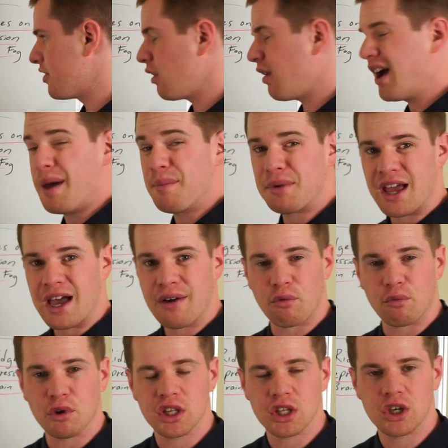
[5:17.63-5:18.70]
So I happen to have a
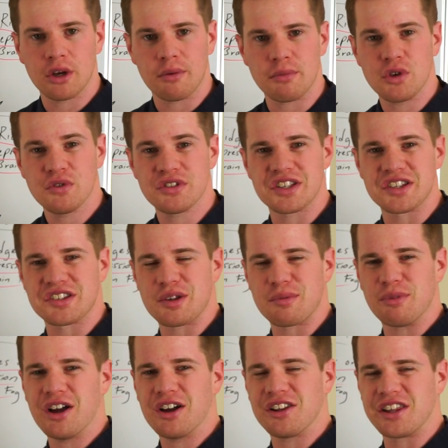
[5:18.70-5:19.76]
really good immune
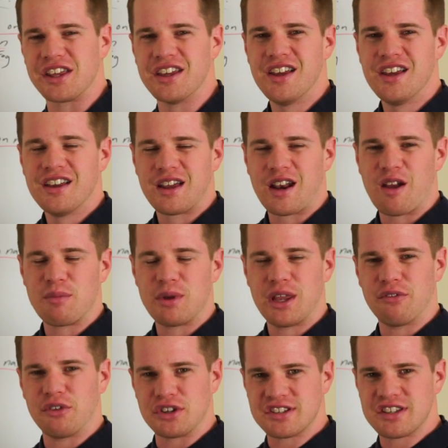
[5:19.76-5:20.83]
system, luckily, I've been
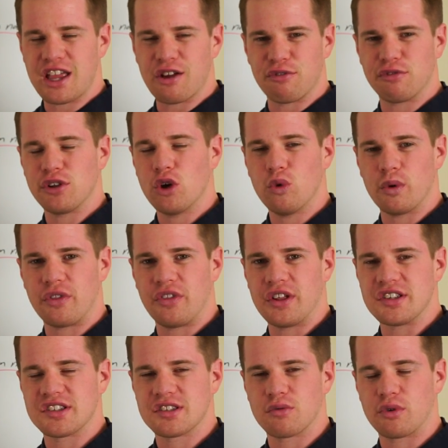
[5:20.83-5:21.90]
able to stay afloat with
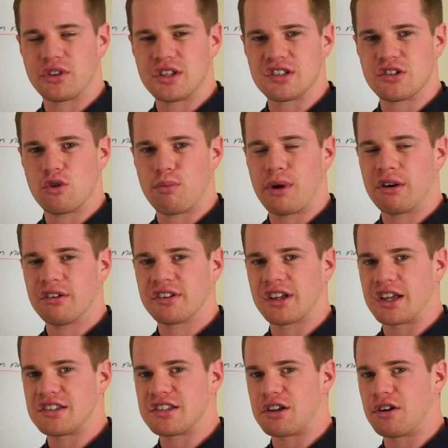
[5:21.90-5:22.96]
this, with these two
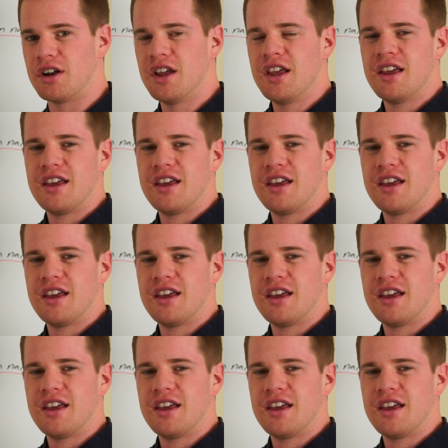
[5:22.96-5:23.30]
parasites here.